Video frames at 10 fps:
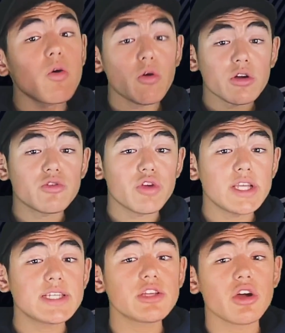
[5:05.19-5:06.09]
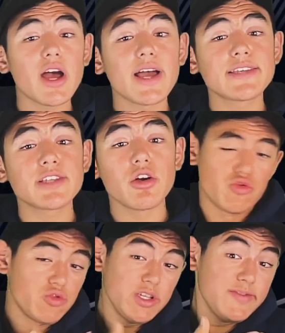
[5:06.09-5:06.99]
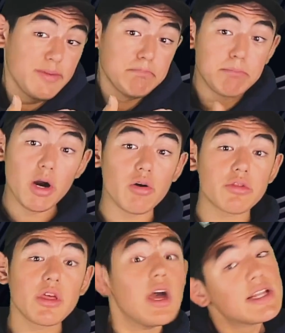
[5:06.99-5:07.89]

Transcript: or increasing your ISO, or even both,